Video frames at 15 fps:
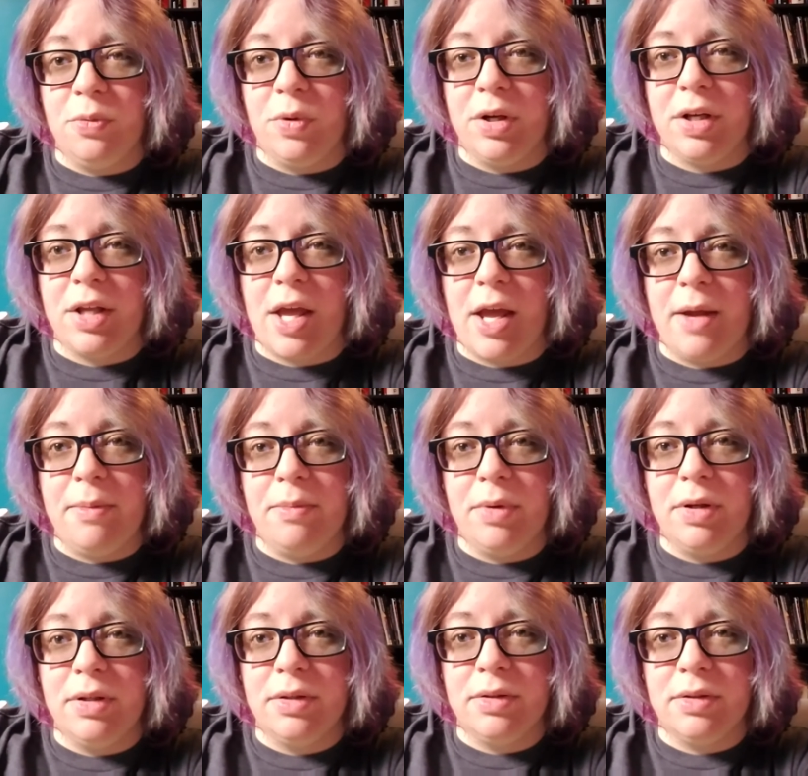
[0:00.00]
one came
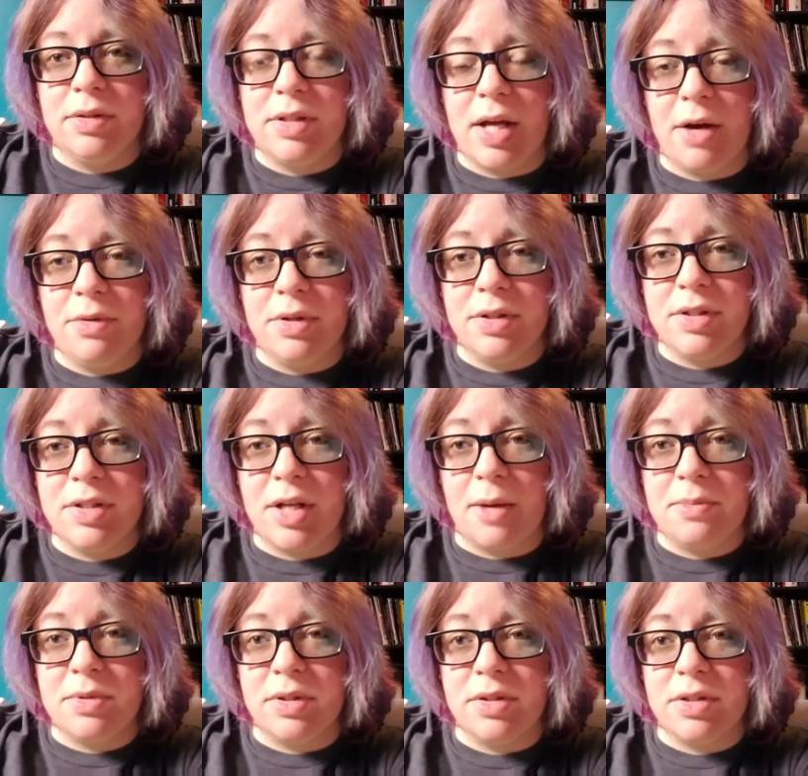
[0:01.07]
down the
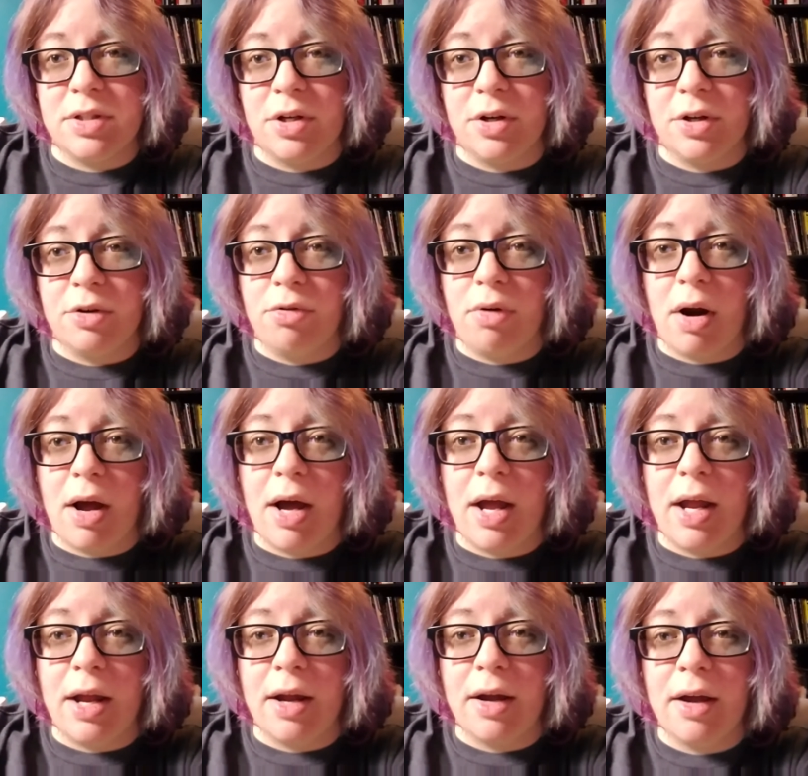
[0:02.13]
steps and started
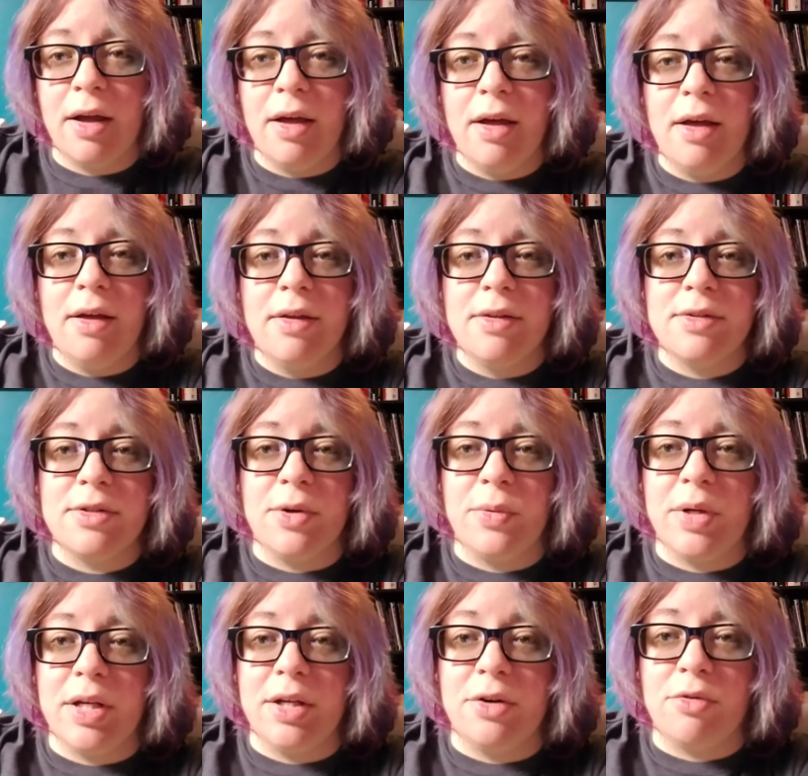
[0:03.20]
crying. So
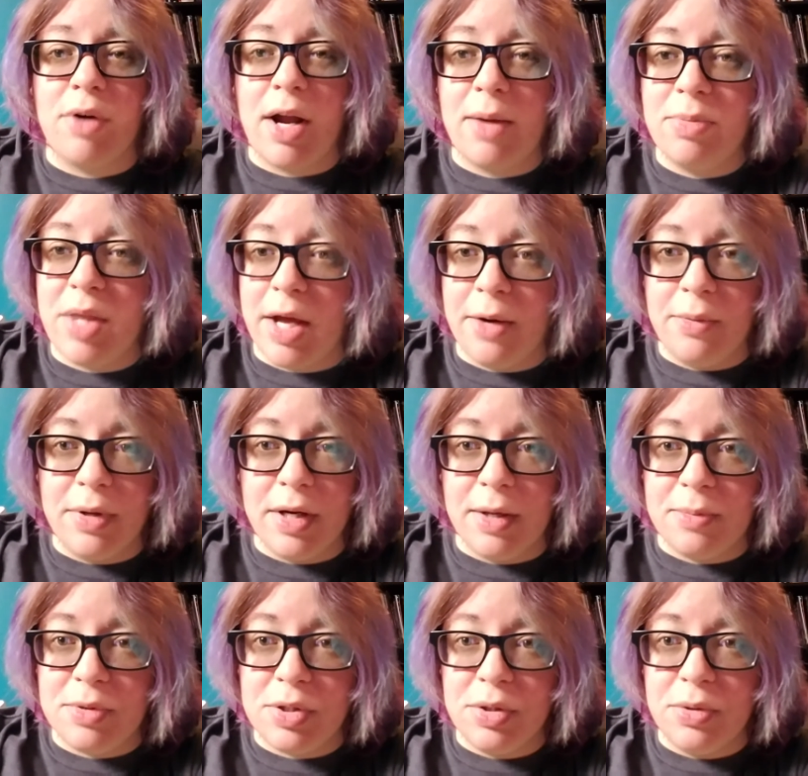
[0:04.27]
we grabbed that one
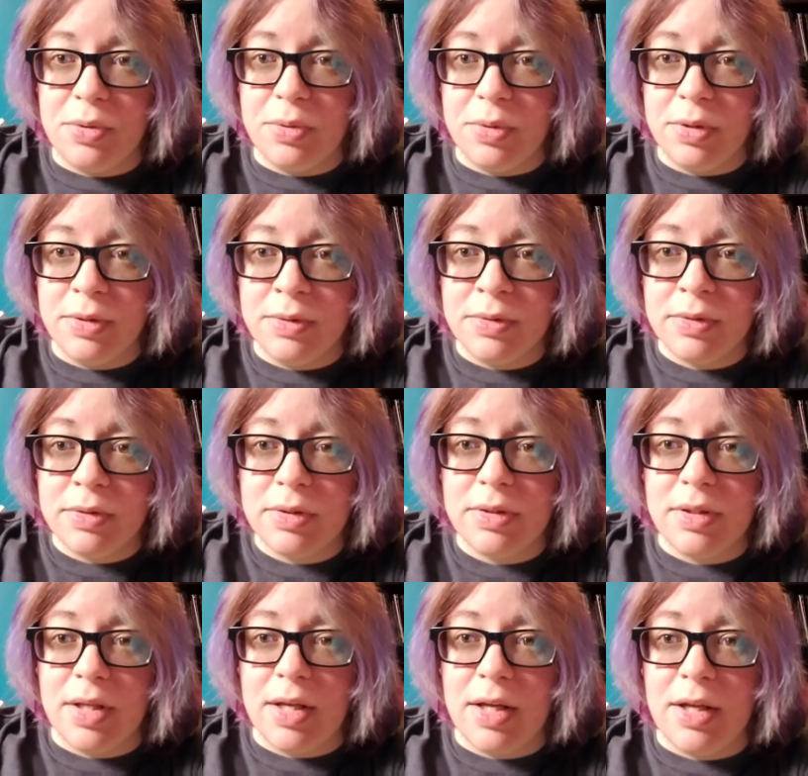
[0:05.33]
up too,
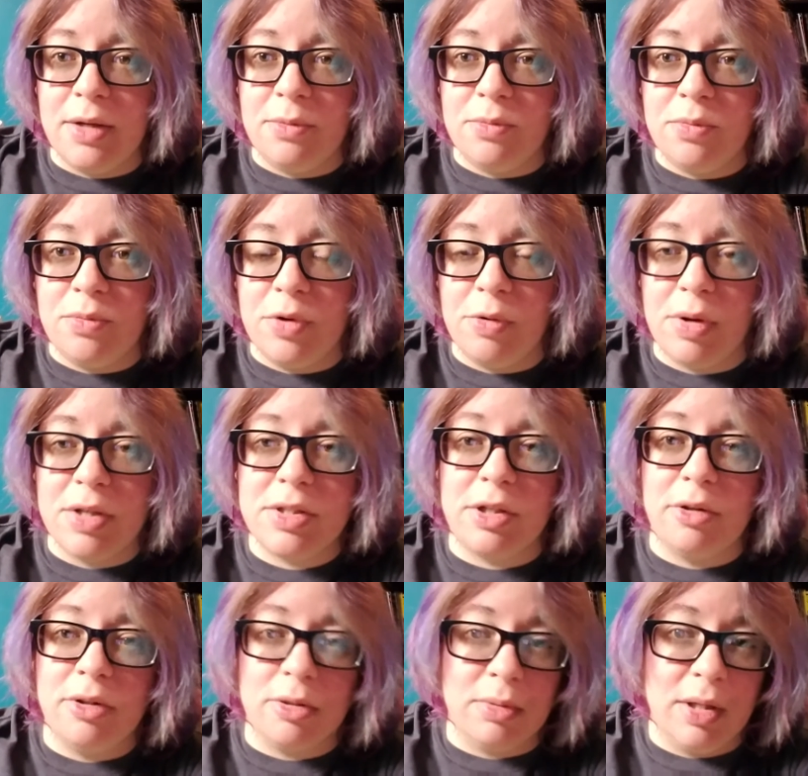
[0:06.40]
and we
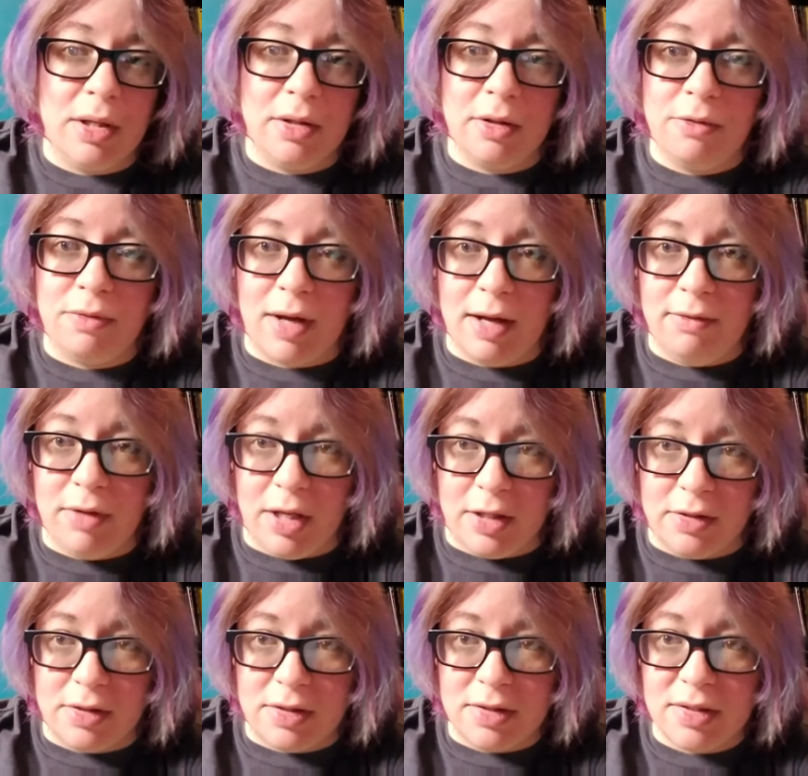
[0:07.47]
rescued 3 of the 5
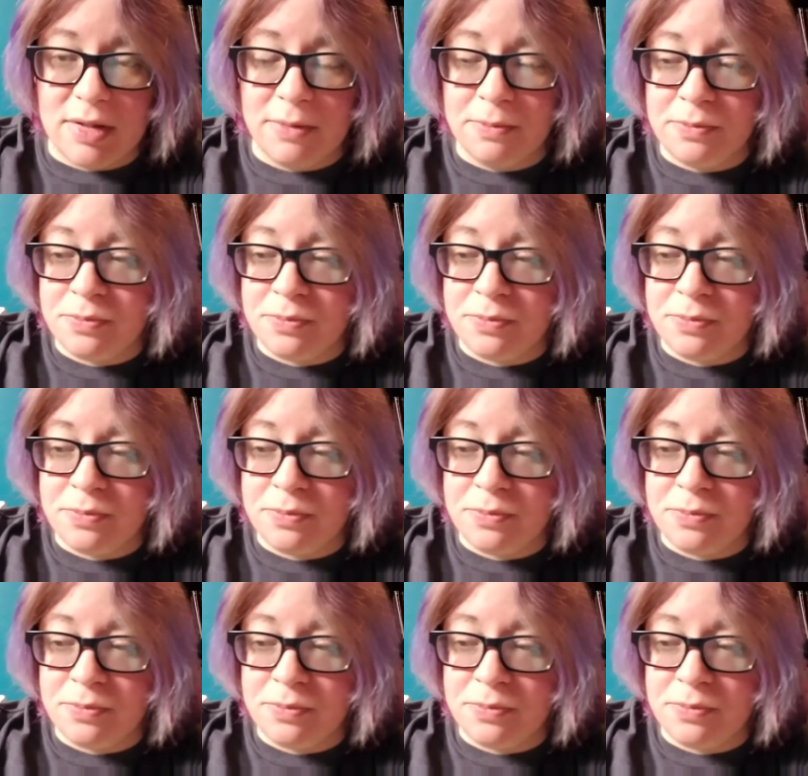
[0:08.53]
kittens.